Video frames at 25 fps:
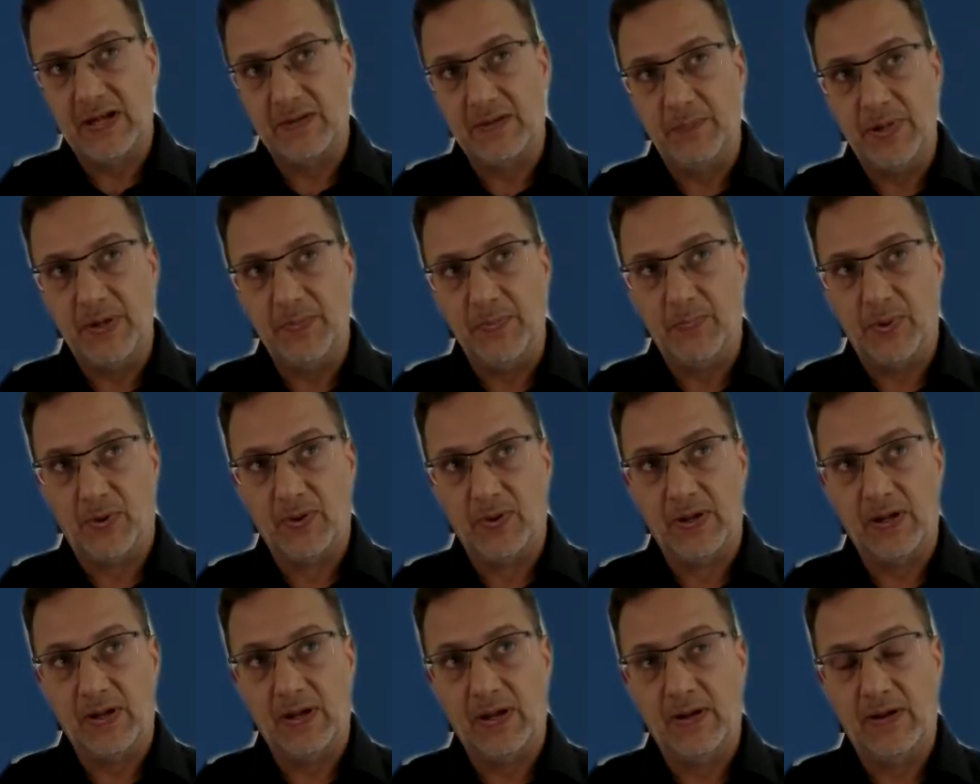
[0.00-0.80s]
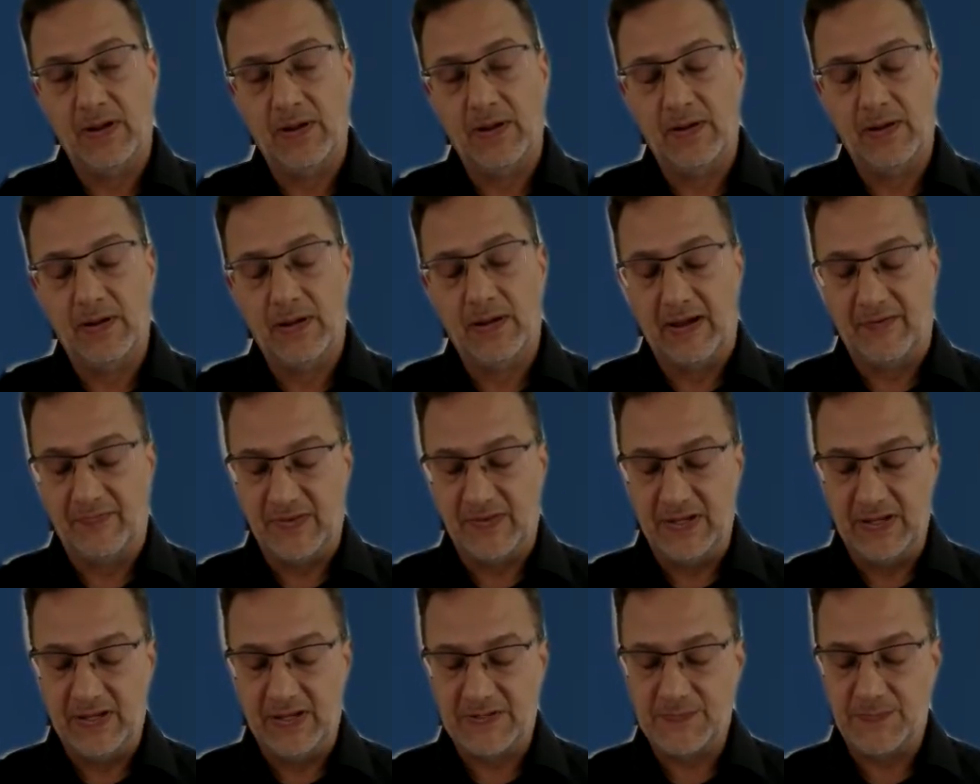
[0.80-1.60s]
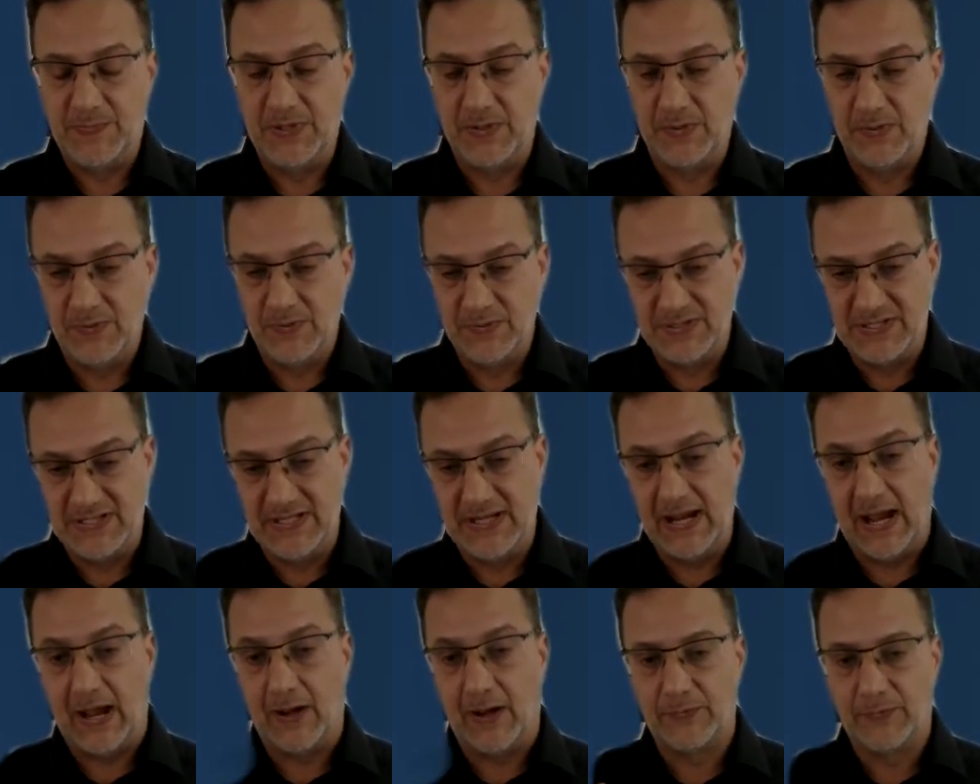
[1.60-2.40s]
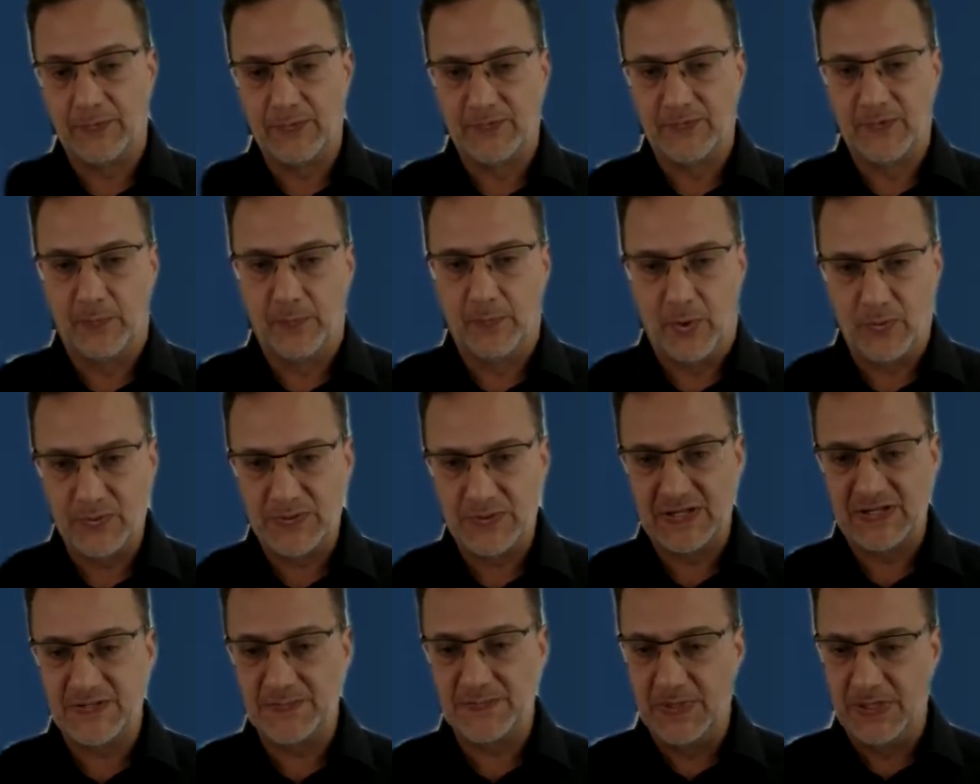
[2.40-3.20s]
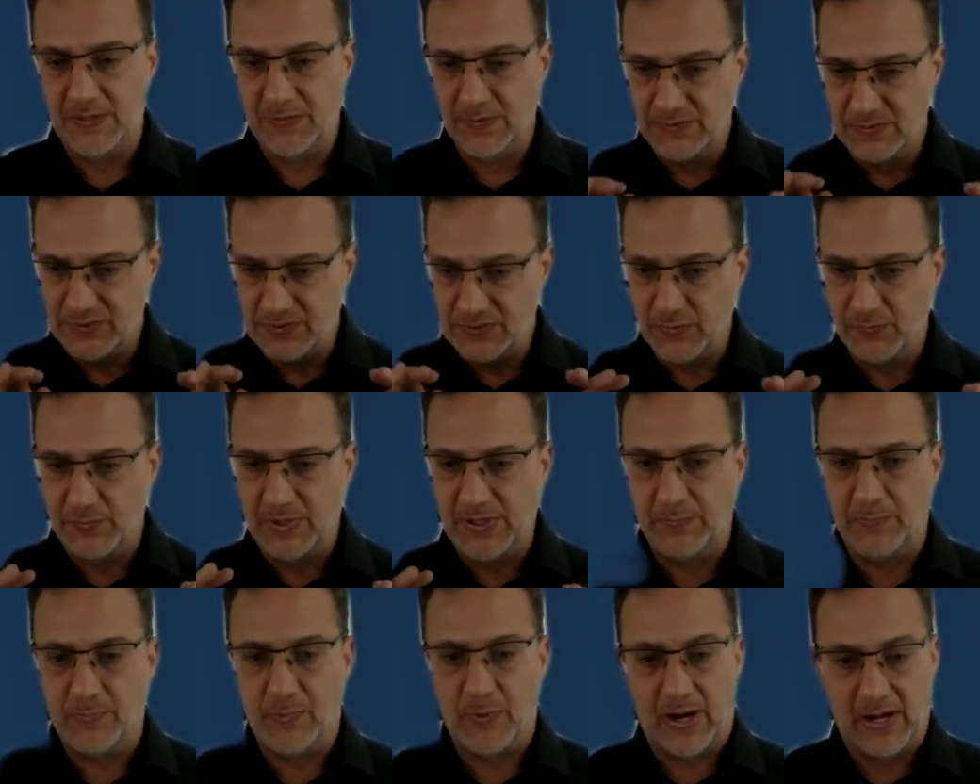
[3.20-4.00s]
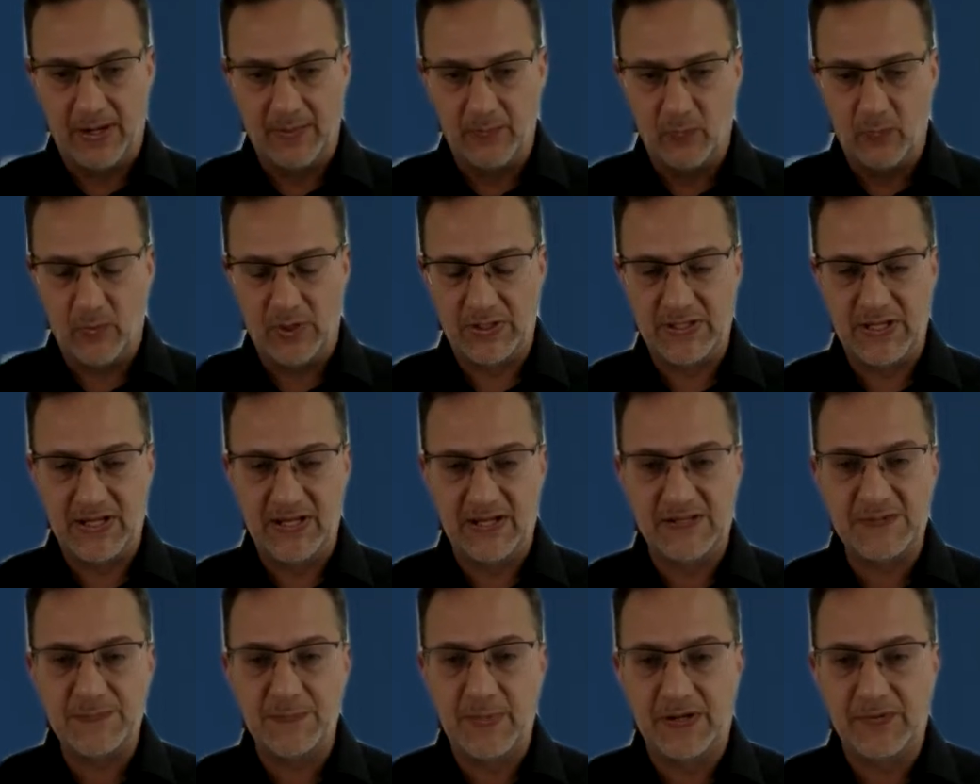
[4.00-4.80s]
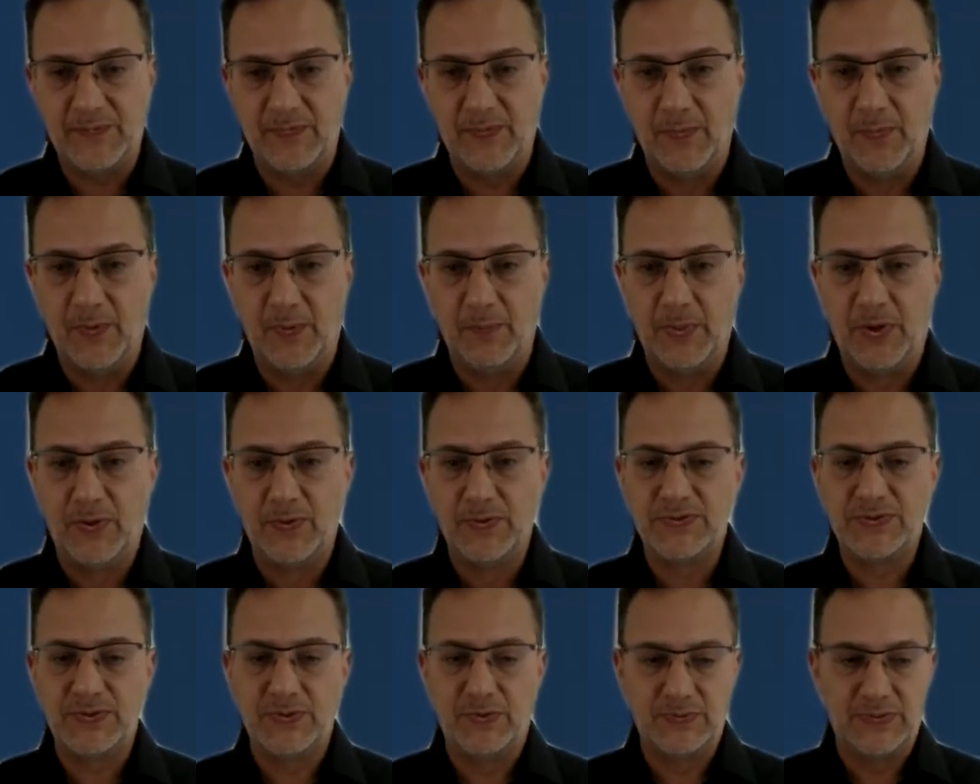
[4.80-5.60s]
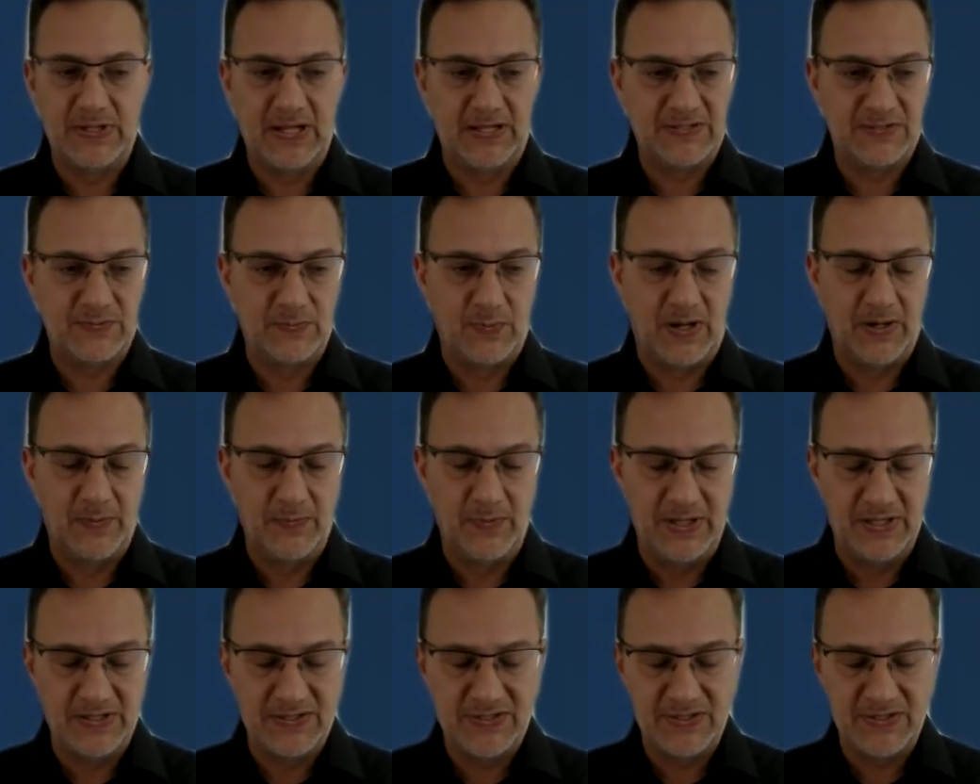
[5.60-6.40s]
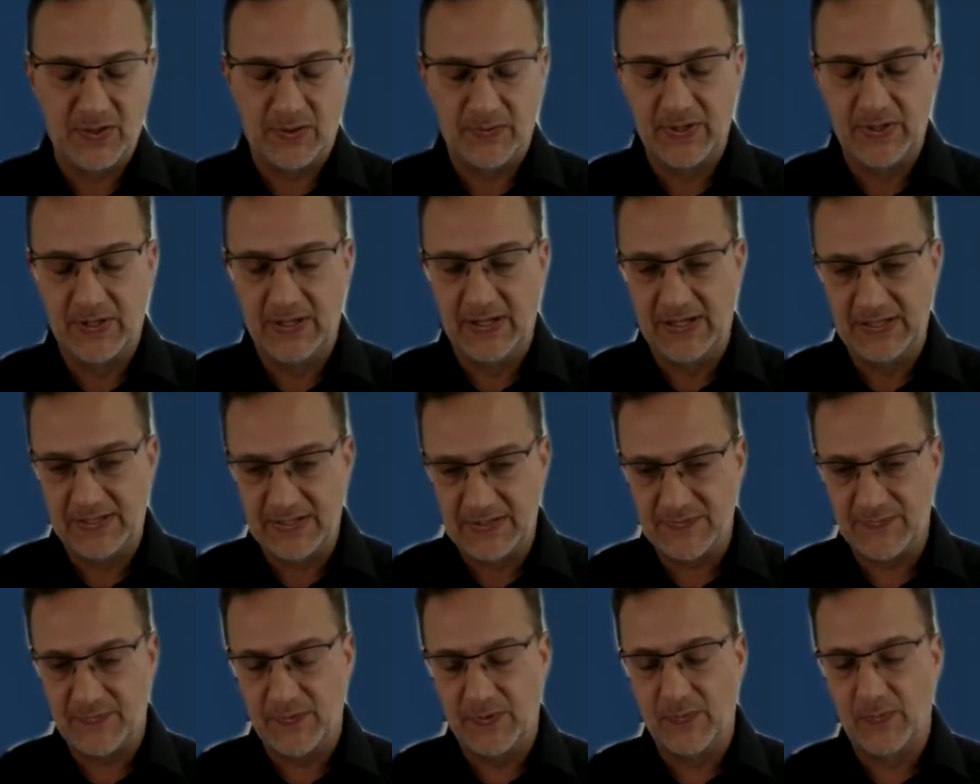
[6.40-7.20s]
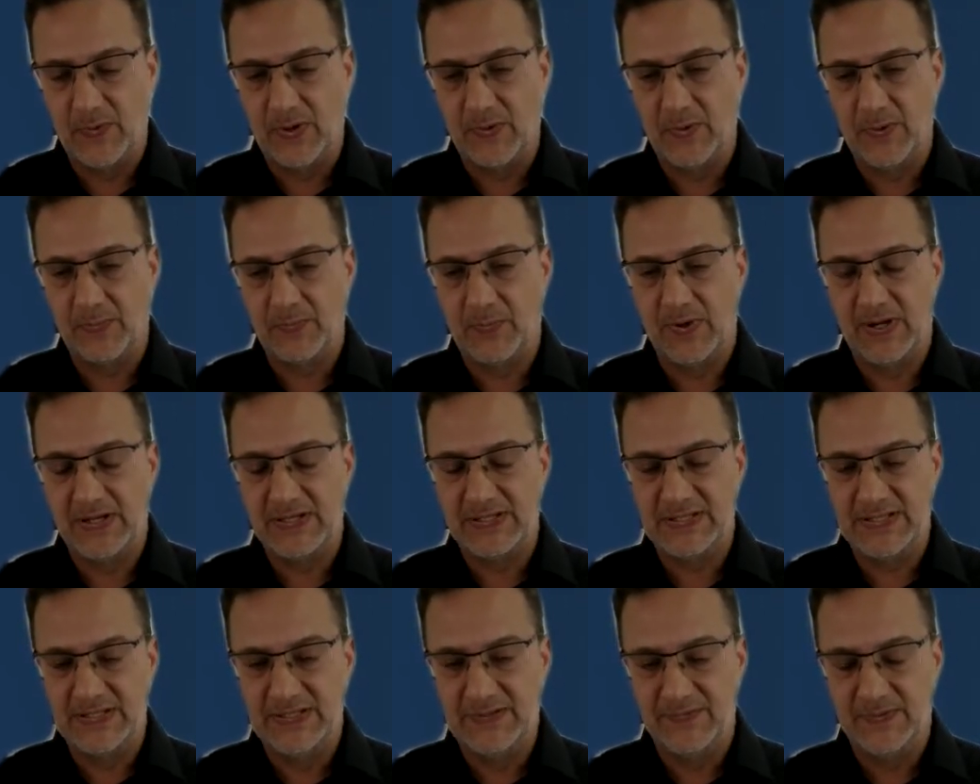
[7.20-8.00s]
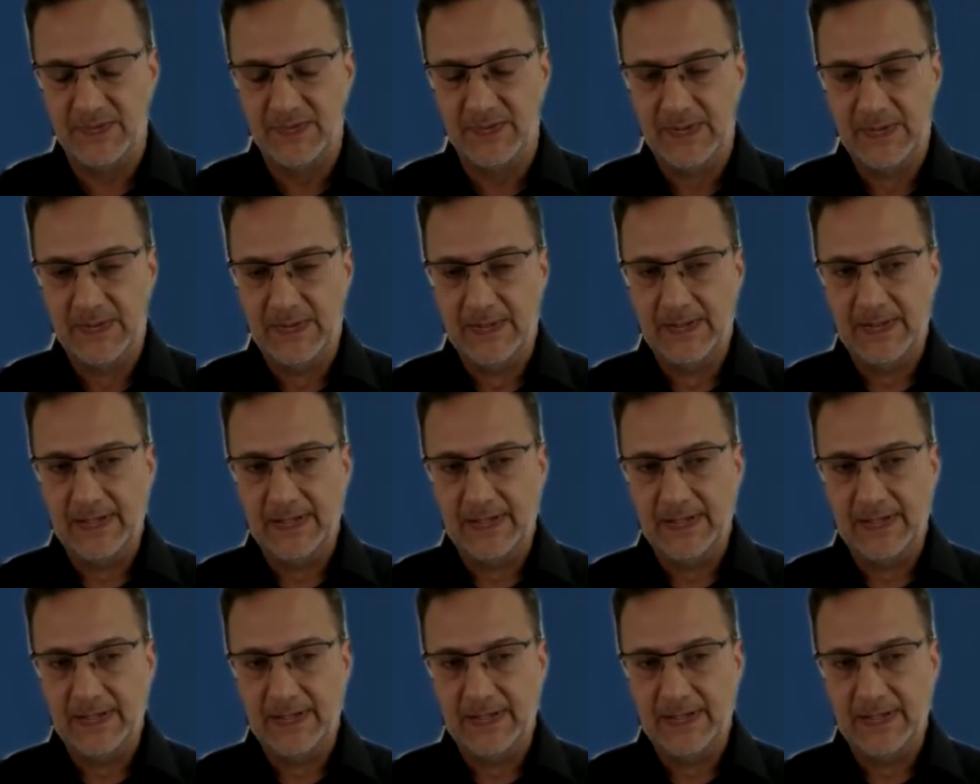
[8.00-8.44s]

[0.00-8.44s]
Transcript: that people have the experience, the out-of-the-box experience, to be prime, what they expect from a Bose. So that's why we install the latest firmware upgrades even.